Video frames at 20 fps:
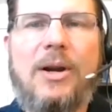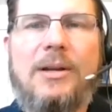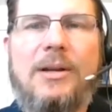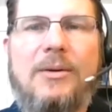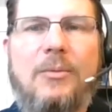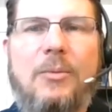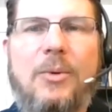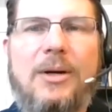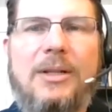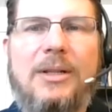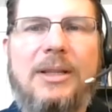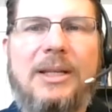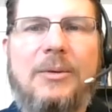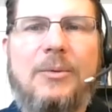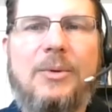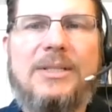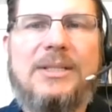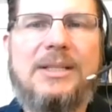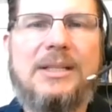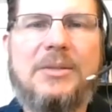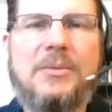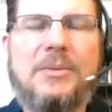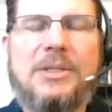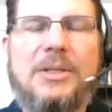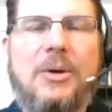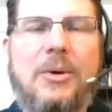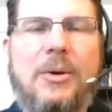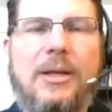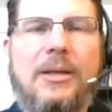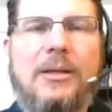where linguistics was
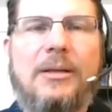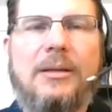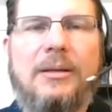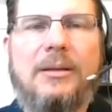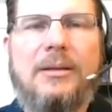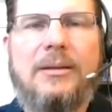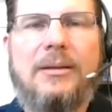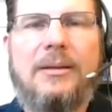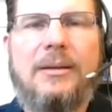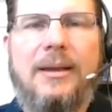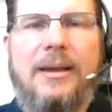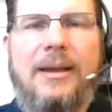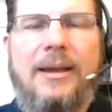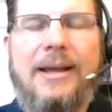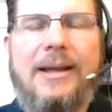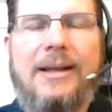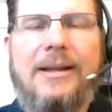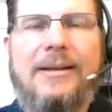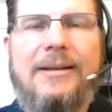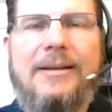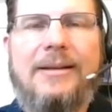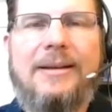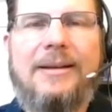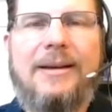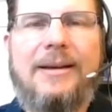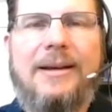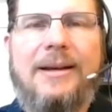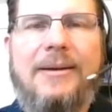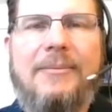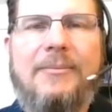going, and
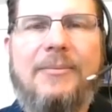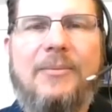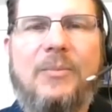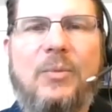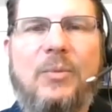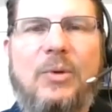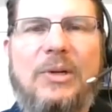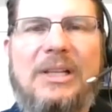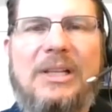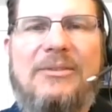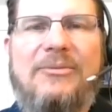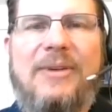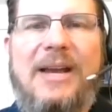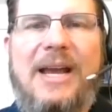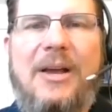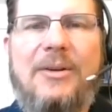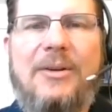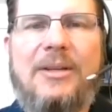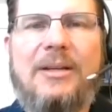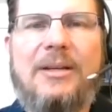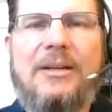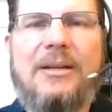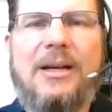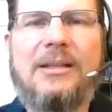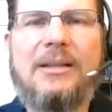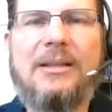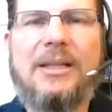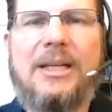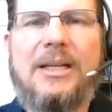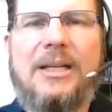really found
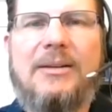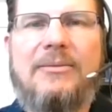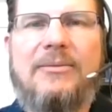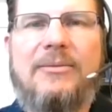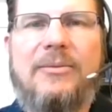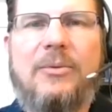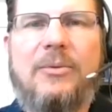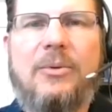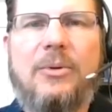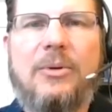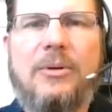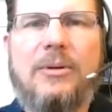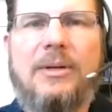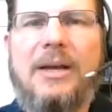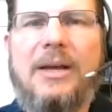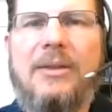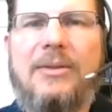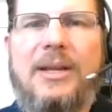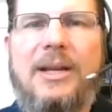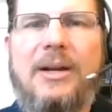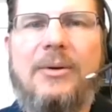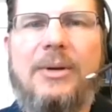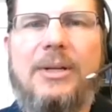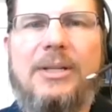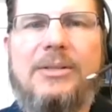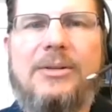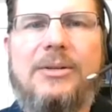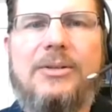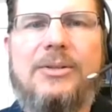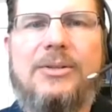a love for healthcare
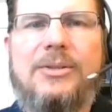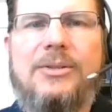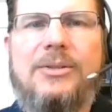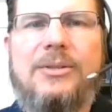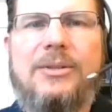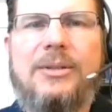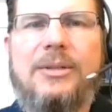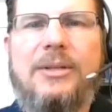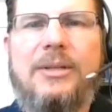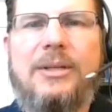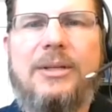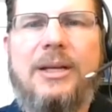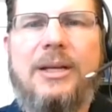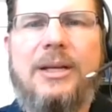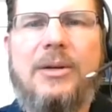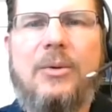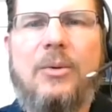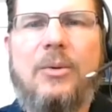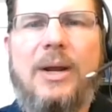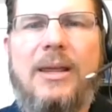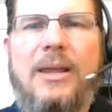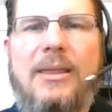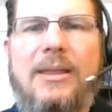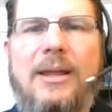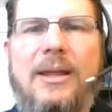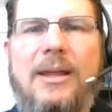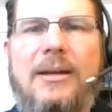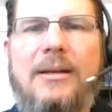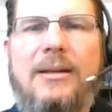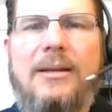research in a way that